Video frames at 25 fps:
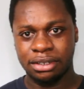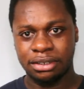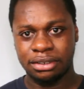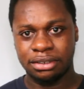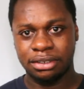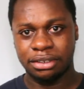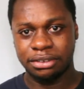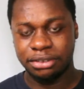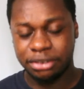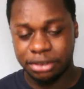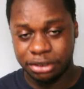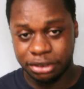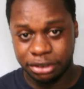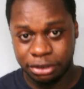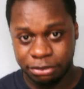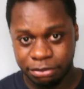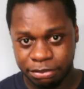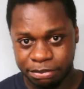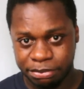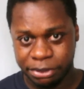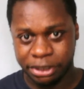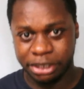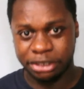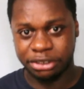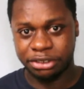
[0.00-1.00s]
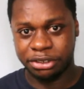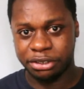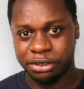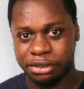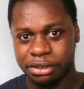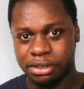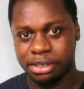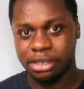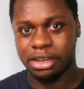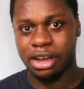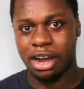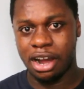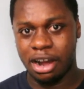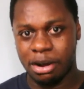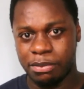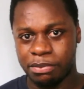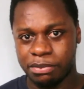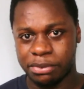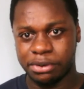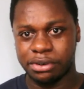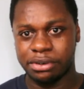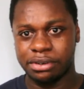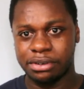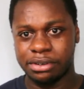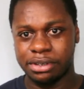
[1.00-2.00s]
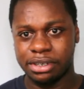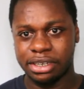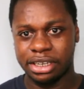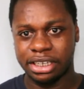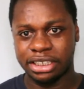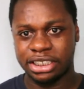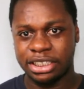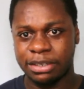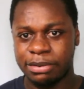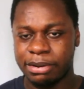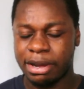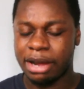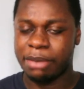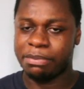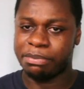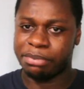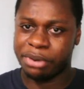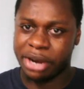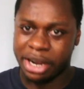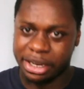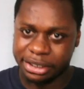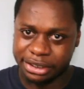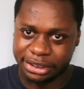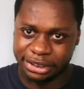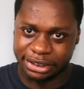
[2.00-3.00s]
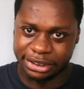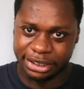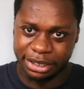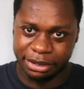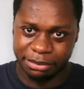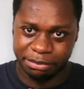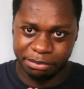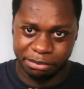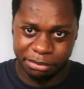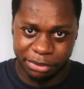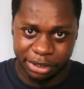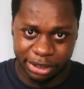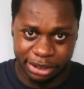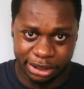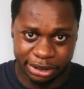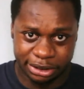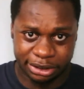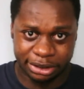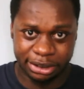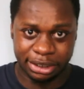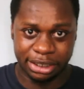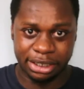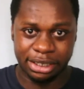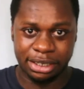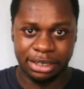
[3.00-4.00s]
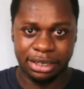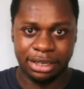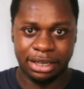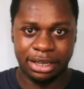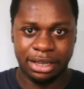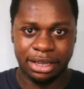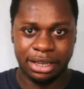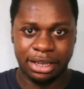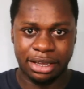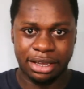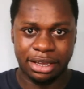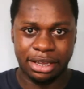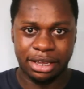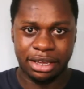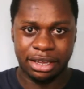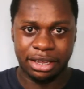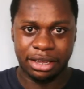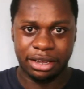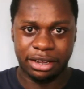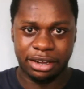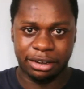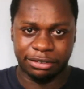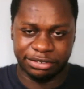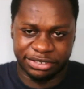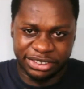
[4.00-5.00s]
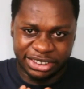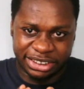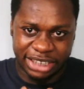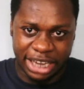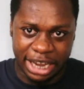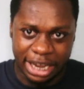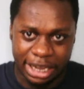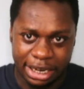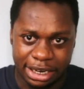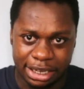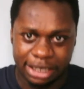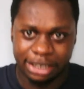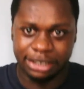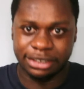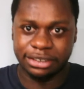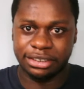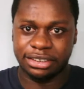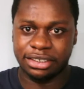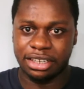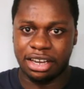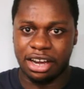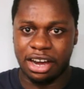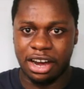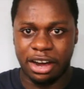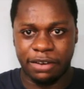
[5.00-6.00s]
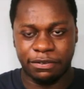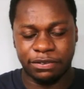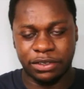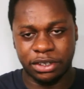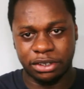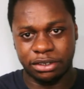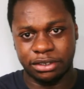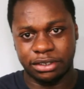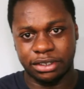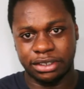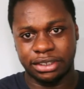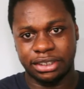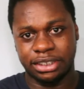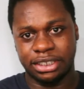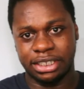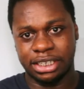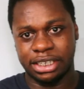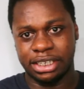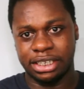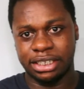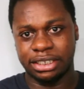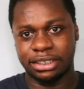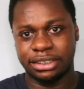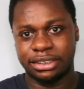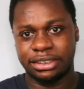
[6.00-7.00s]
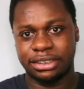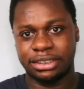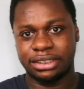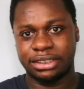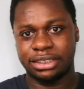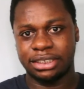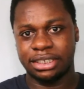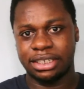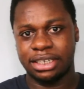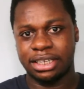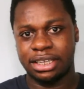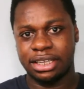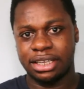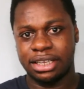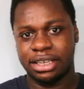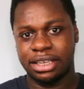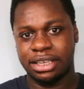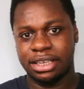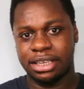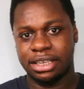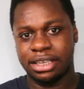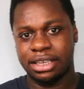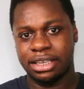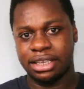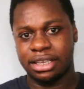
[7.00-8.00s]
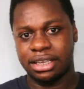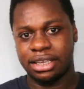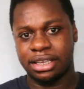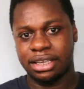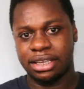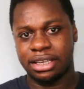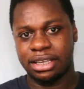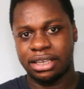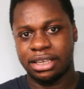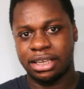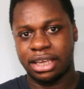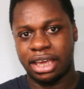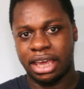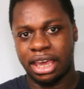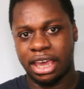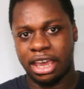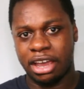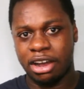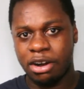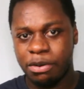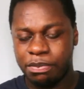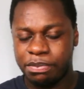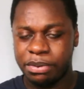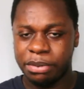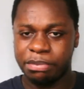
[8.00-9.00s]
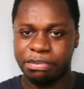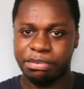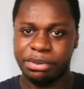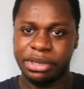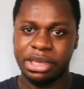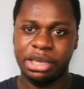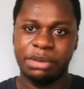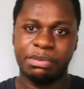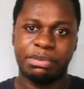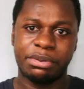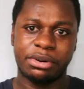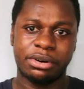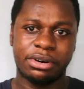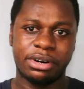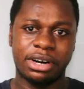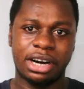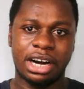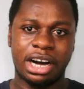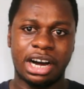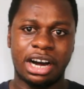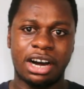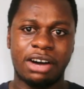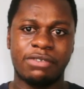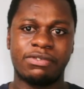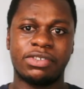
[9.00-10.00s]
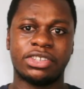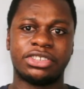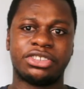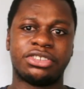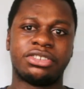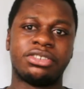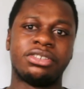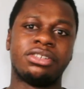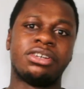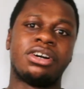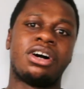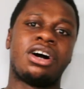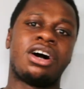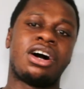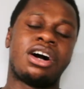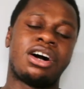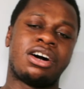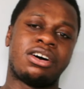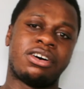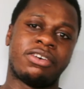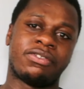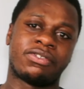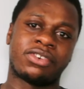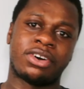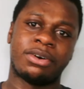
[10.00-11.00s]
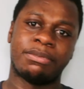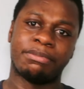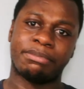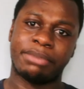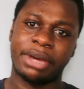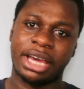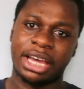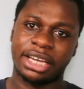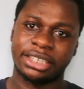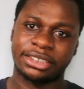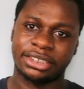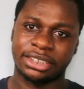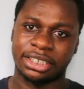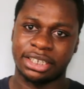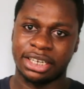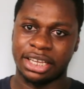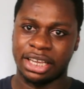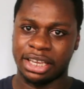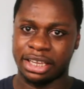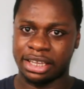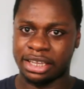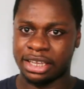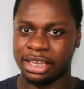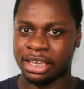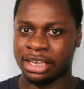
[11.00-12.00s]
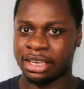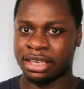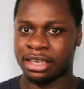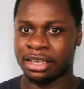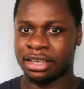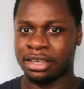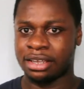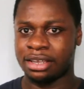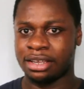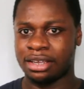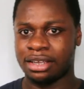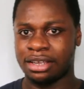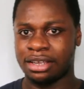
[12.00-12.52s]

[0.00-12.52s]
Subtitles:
So to be truly humble is about practicing modesty, of silence after good deeds, helping people out of a true heart of compassion and care.